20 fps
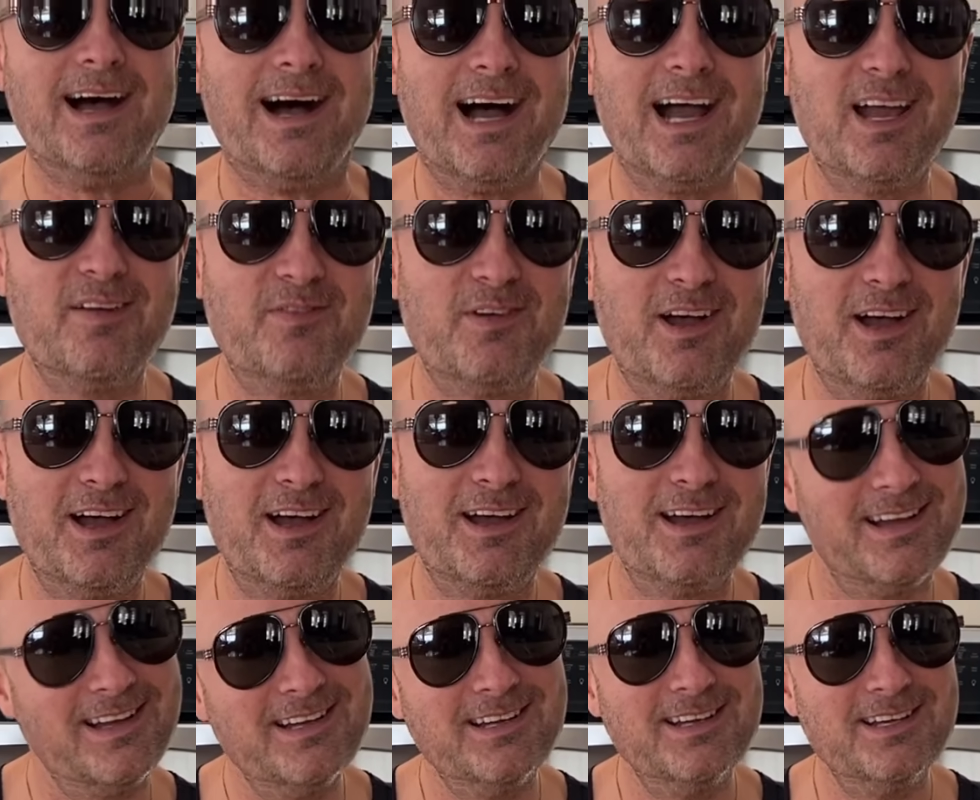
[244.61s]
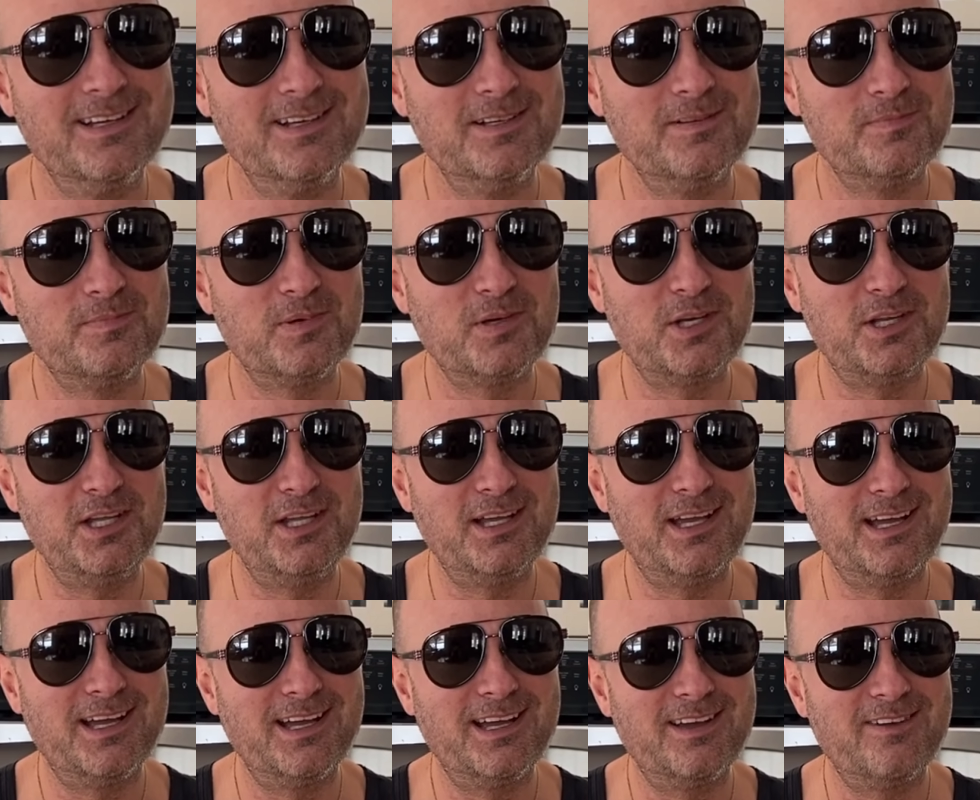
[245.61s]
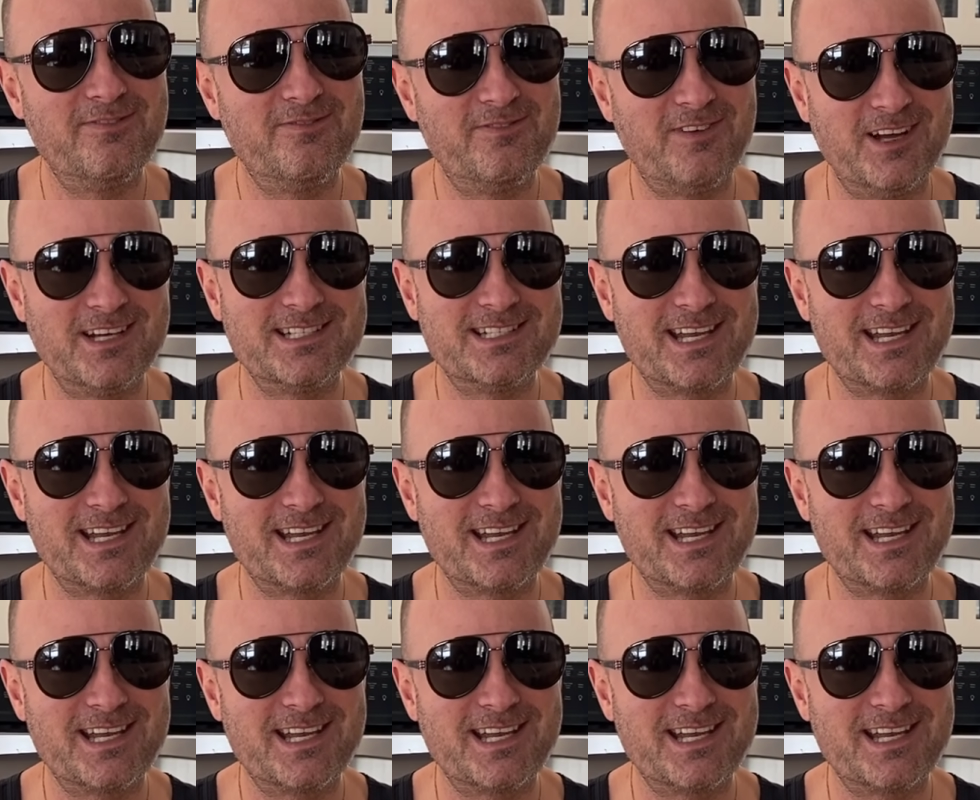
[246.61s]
I have a pretty fun